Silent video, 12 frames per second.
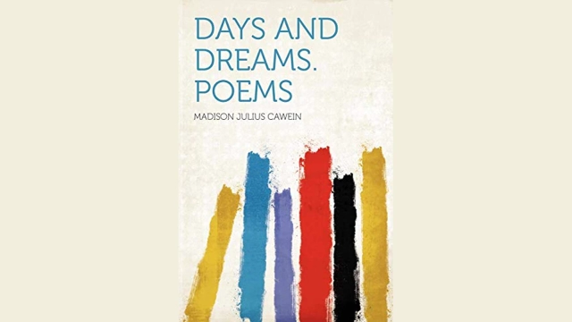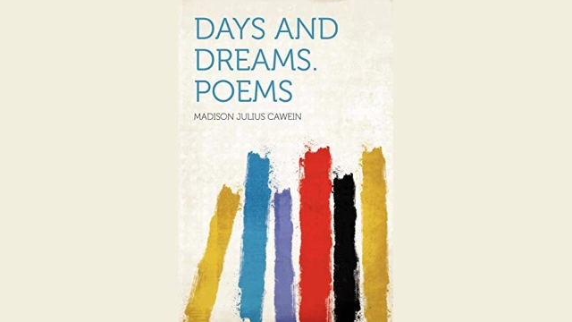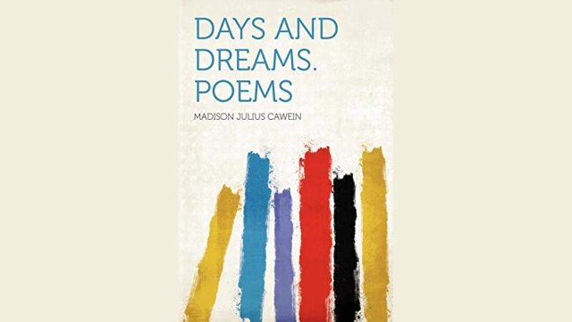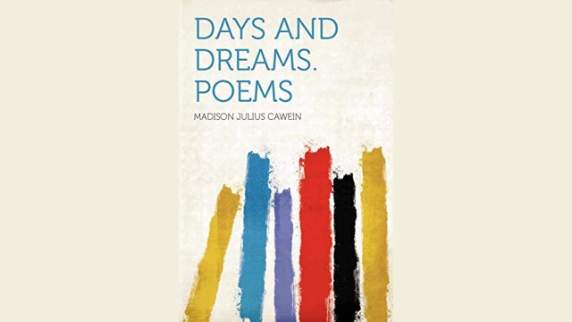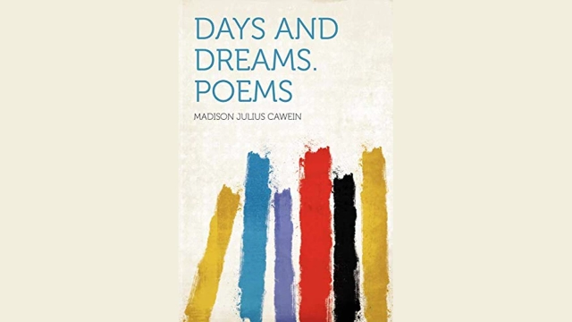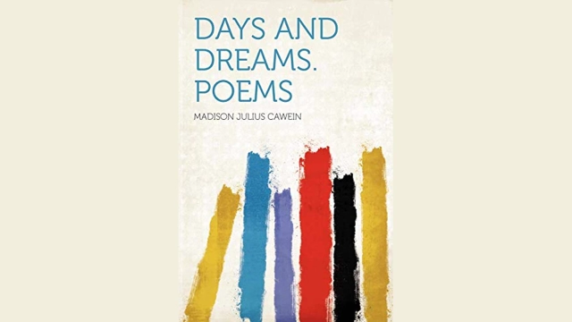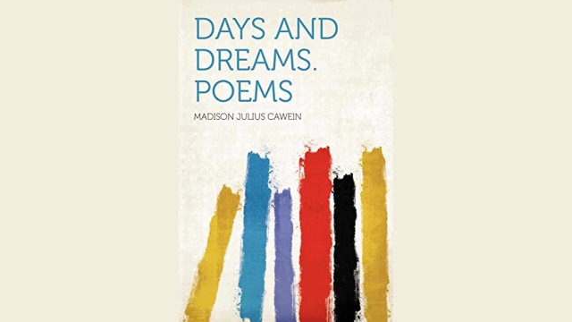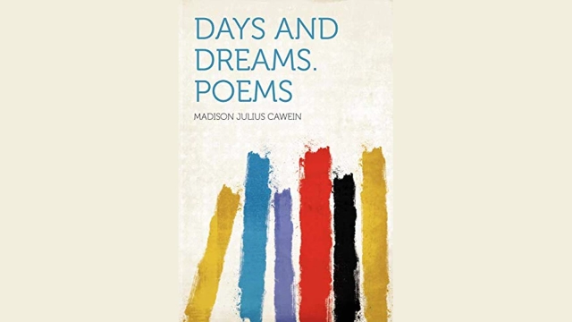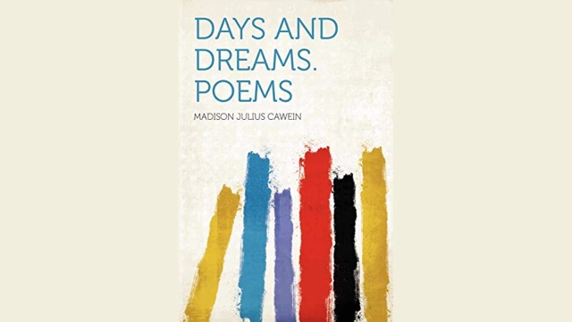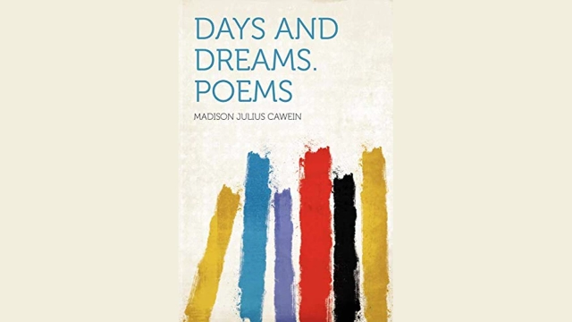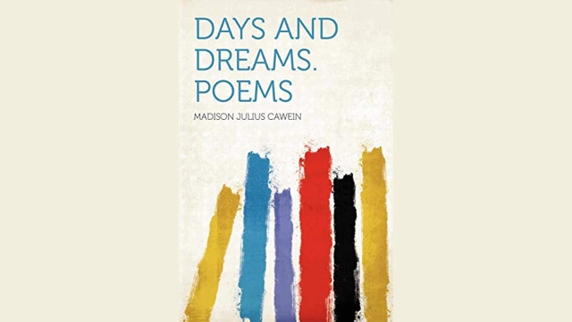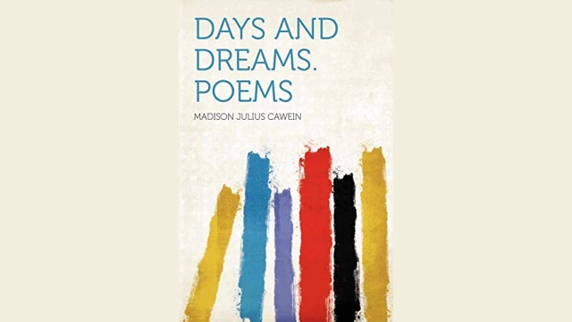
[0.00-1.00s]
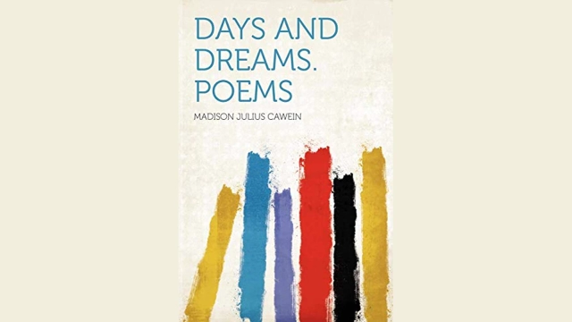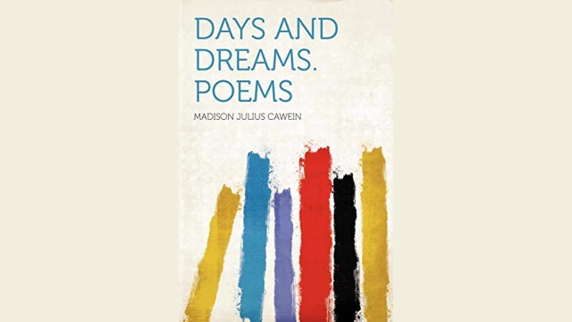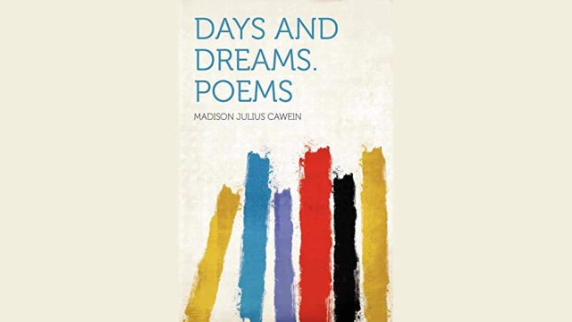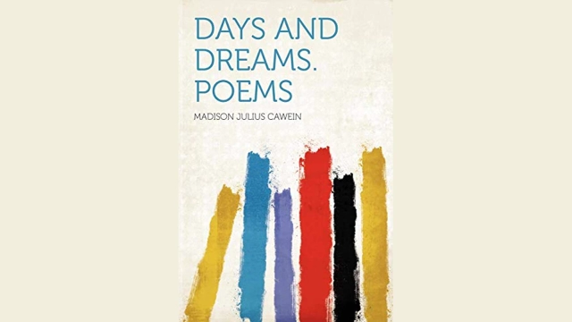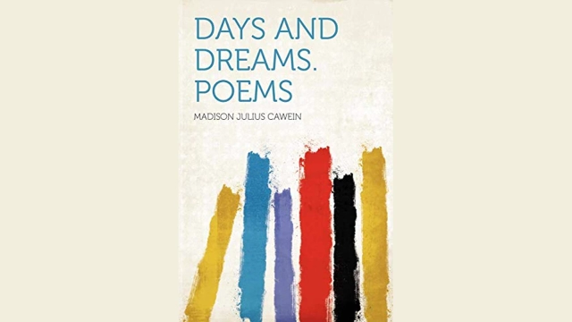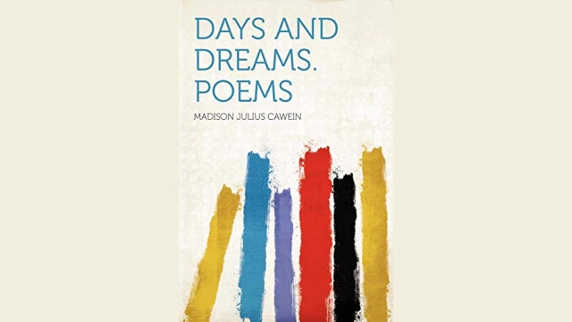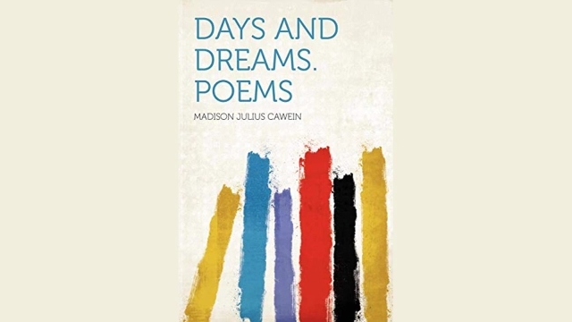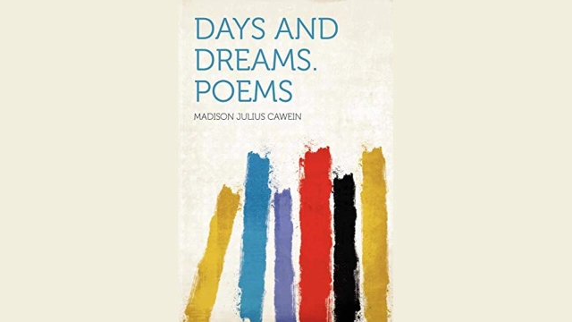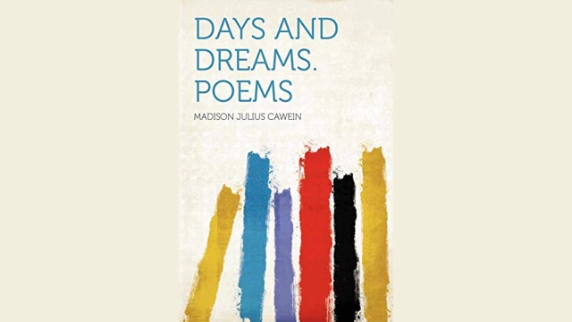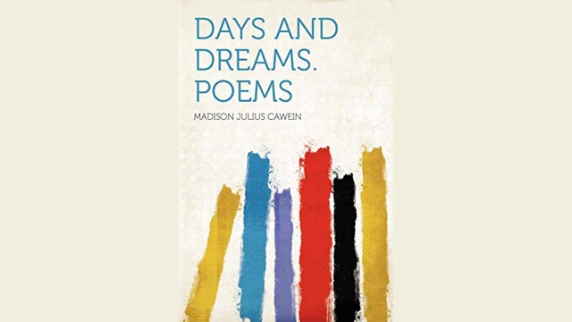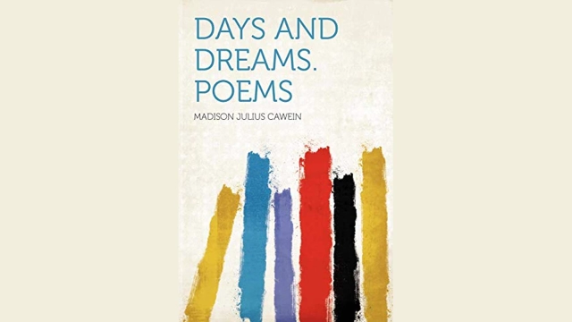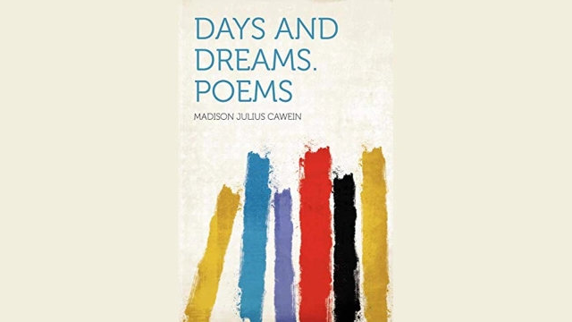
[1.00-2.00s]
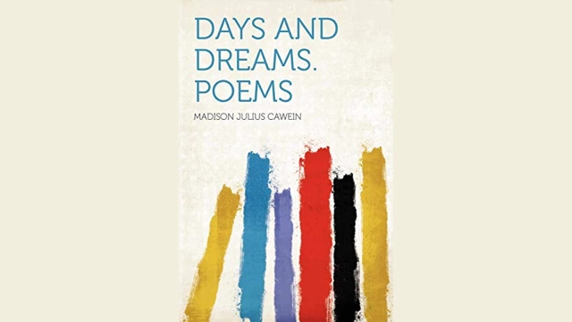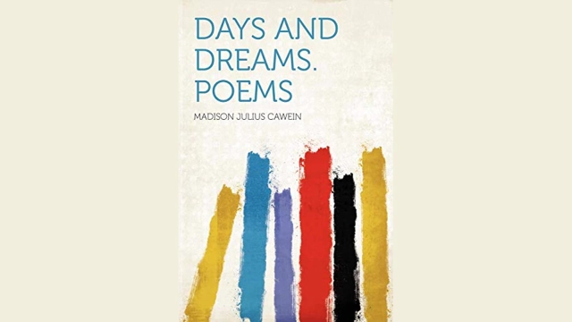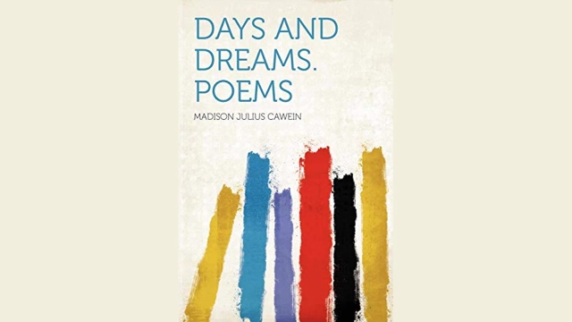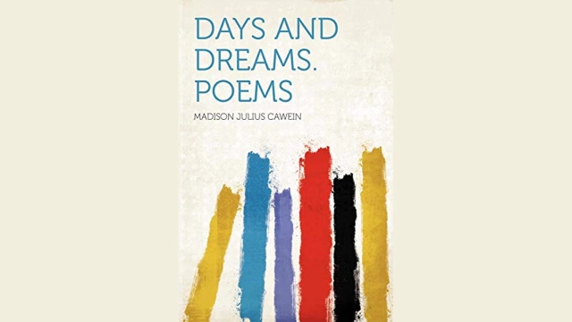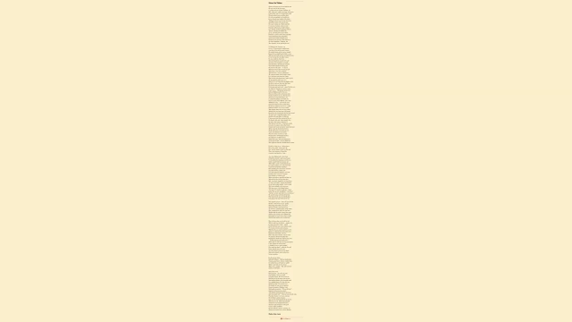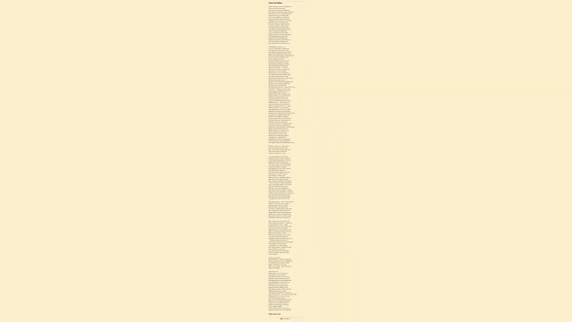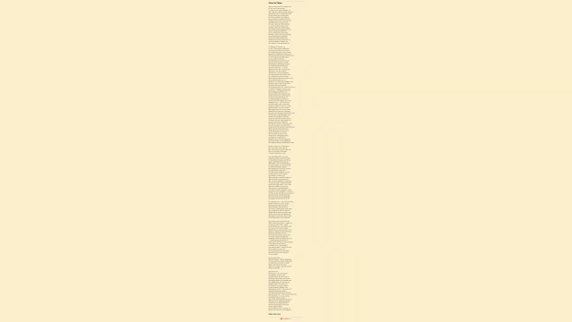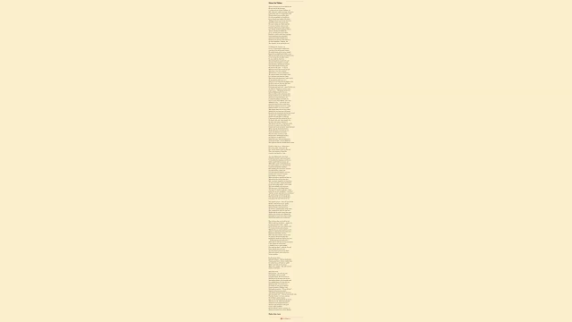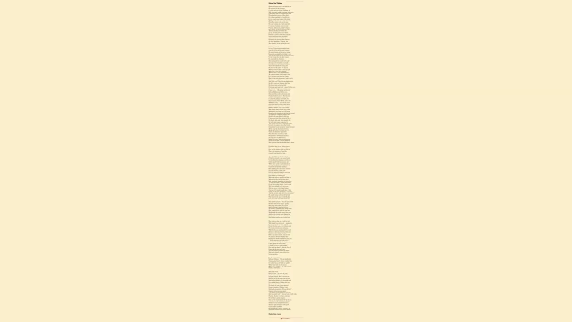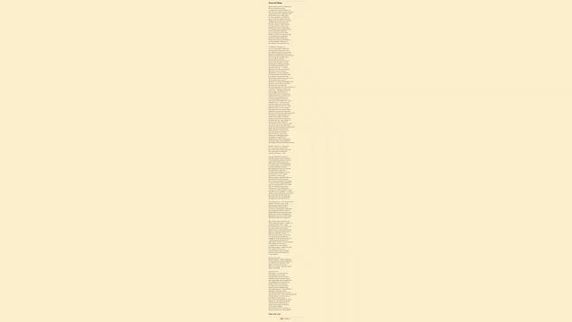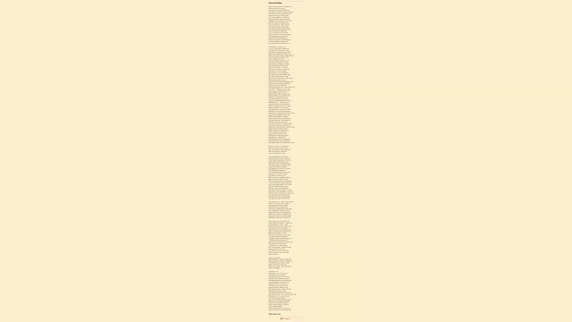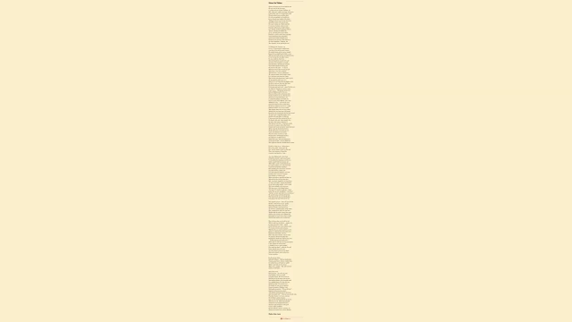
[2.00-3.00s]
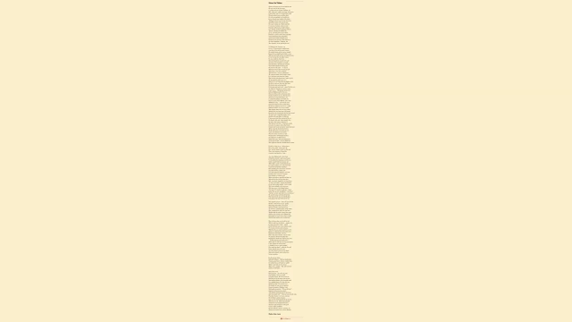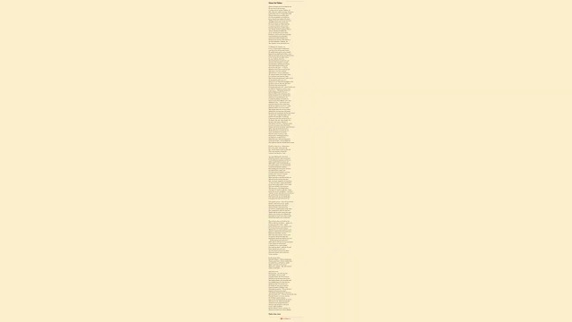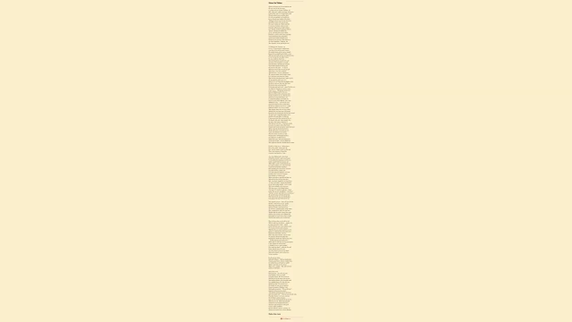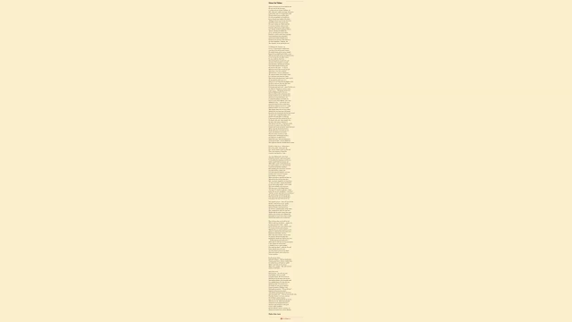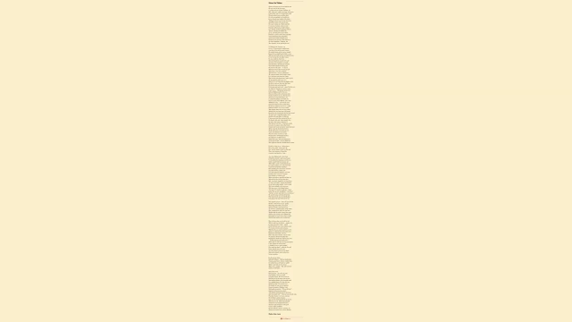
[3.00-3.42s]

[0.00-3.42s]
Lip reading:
[unreadable: no face in view]